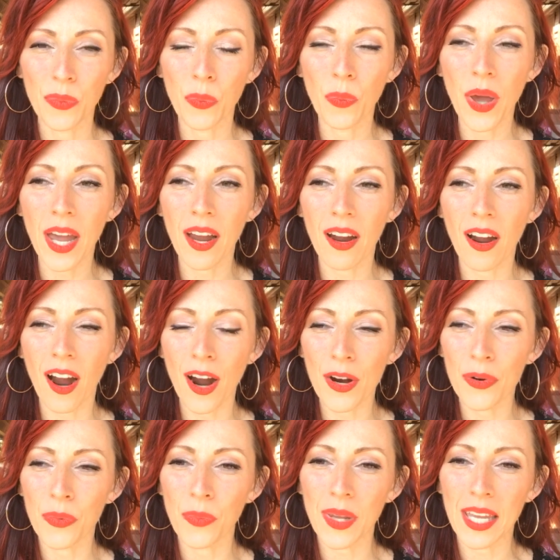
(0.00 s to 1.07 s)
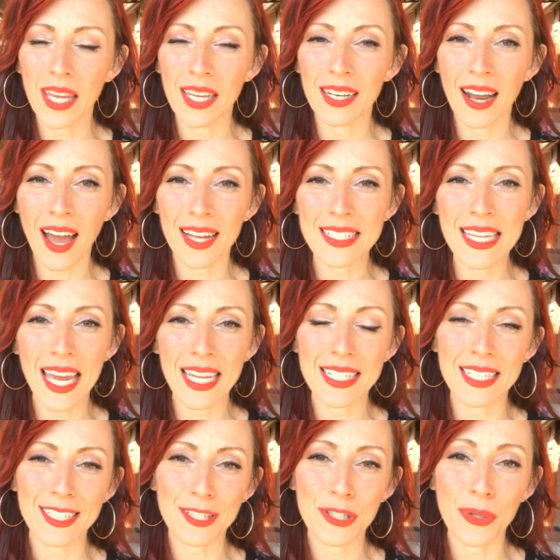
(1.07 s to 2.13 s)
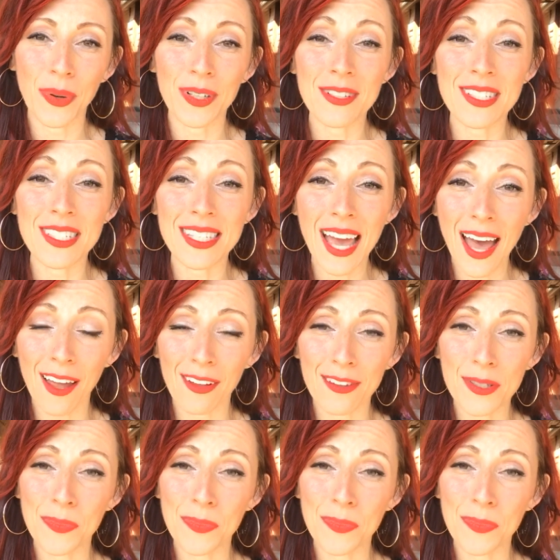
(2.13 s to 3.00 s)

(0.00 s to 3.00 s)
Where are we not tending to ourselves?